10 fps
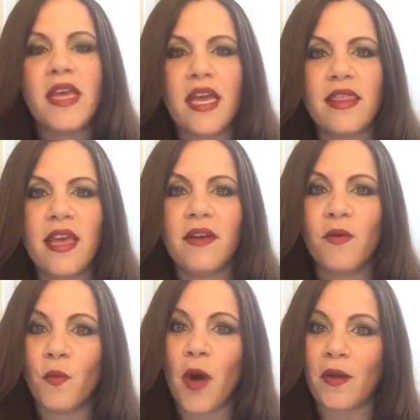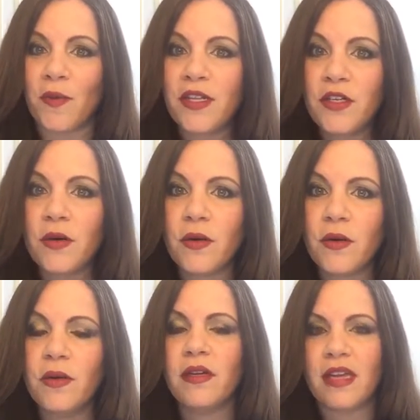And then what we
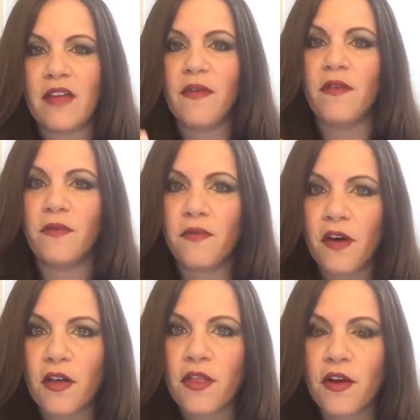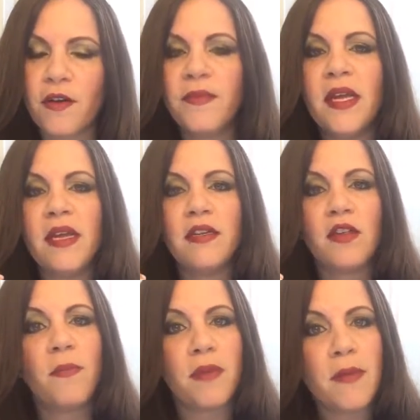do even further,
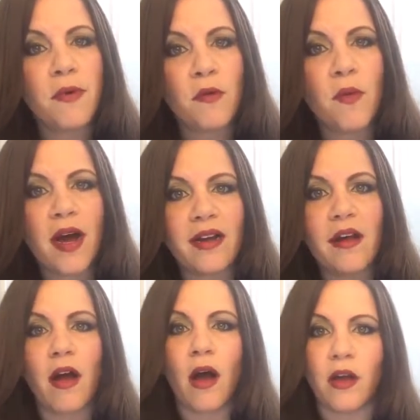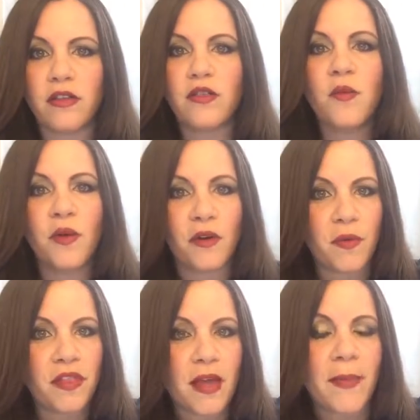some people want us to work
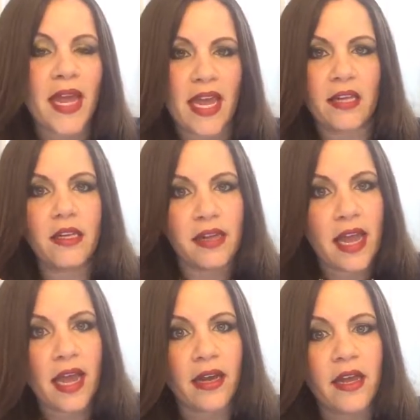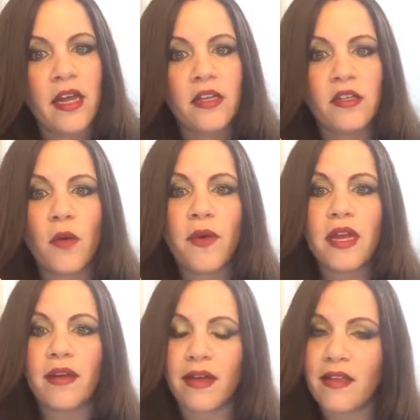with them hand in hand. So
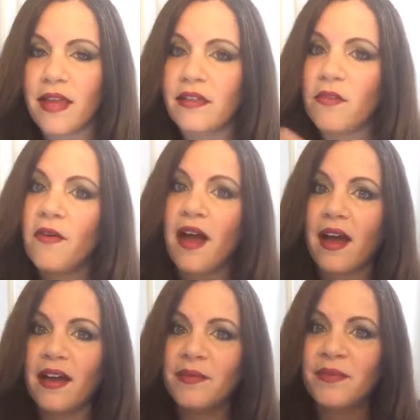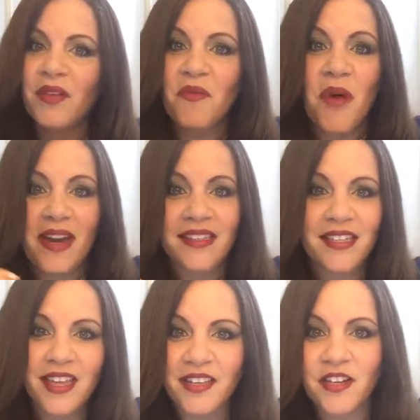we identify what is
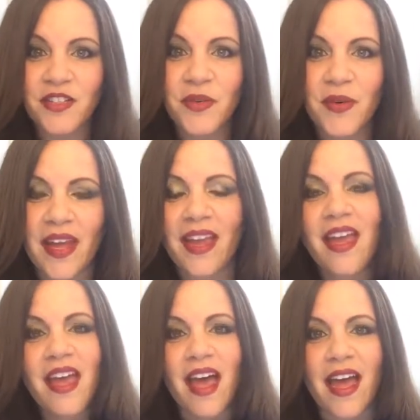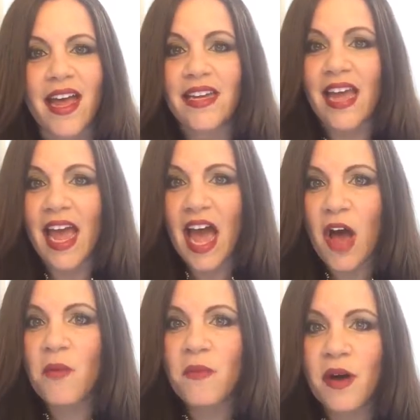it that they're doing and
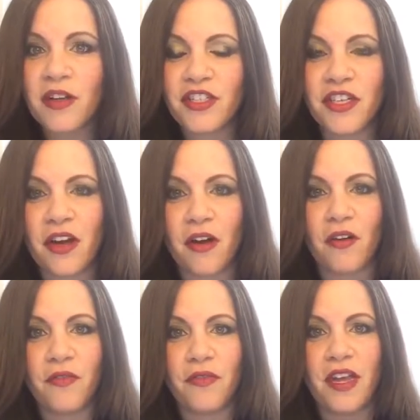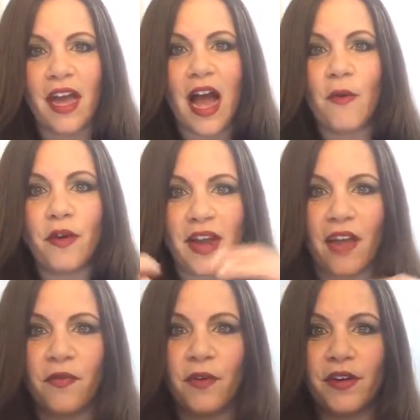how much of our
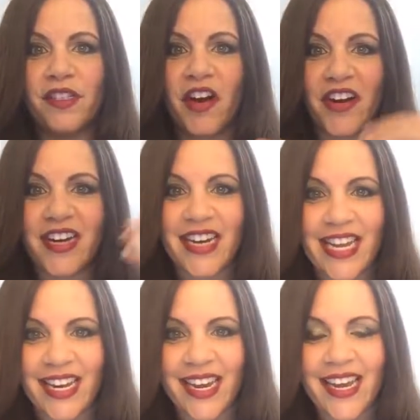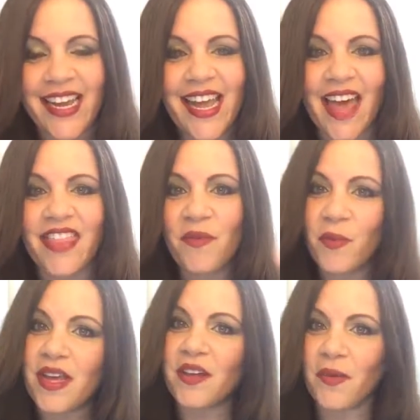efforts are needed. And
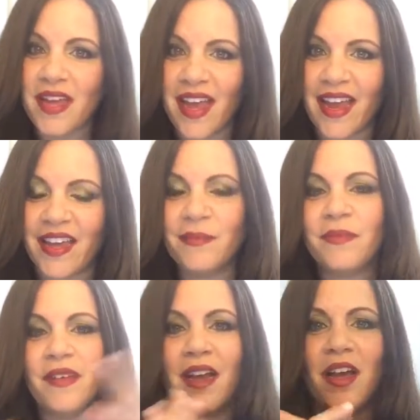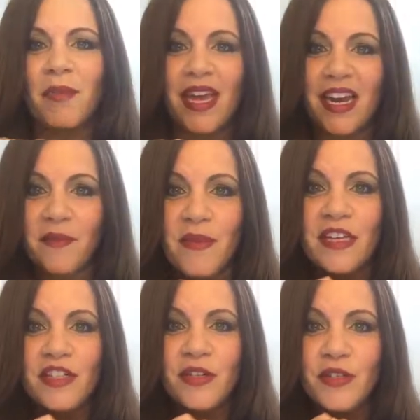then we create an
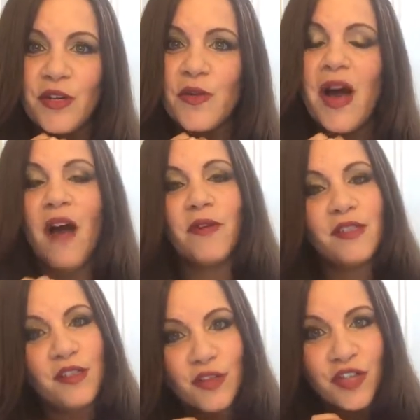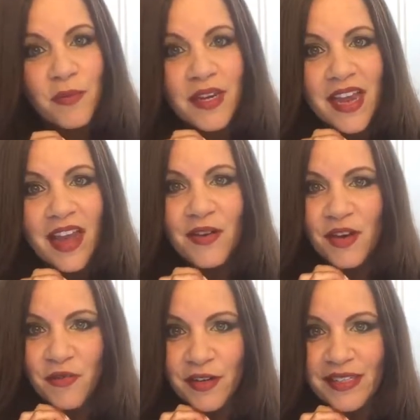admission to our social media
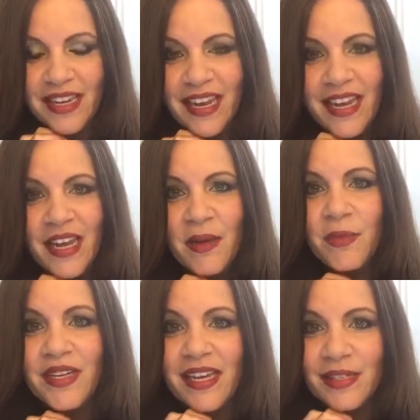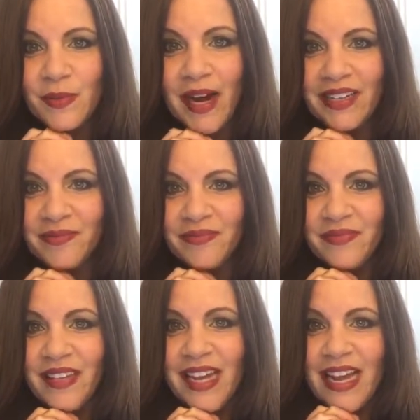university. But guess what?
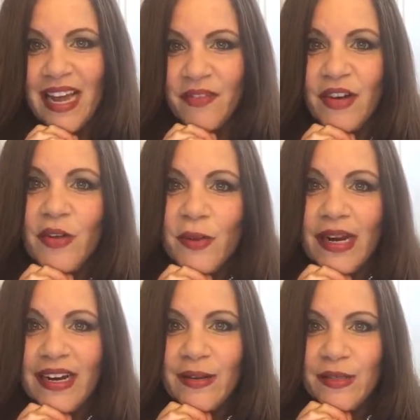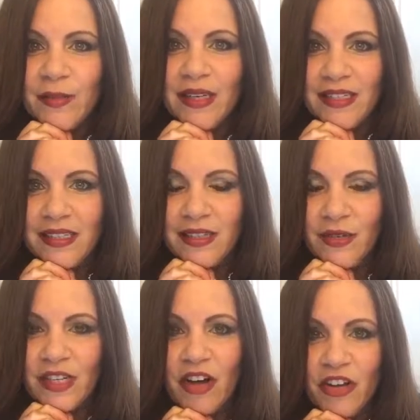I have another announcement
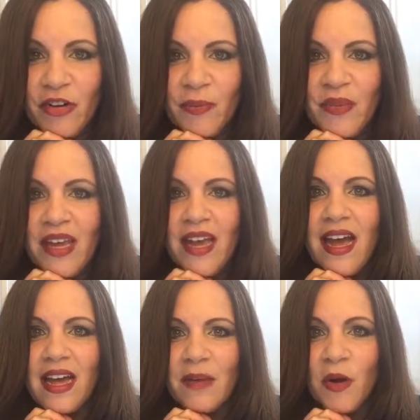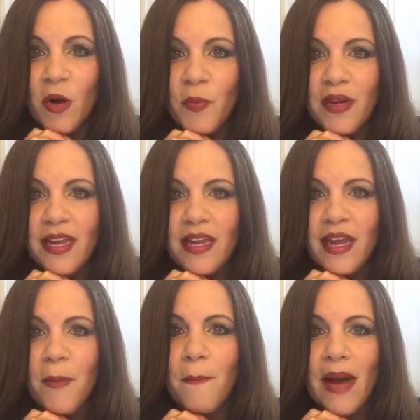to tell you. I am
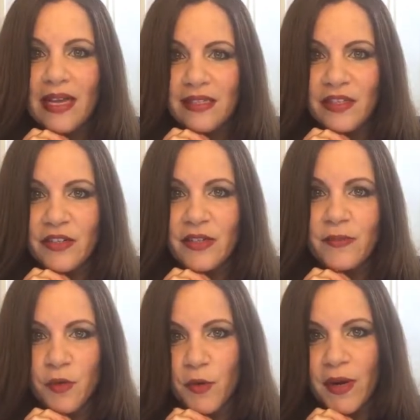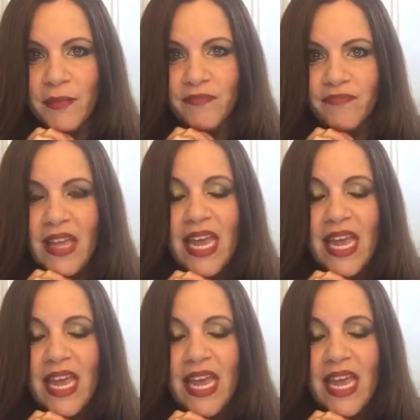opening a master's program.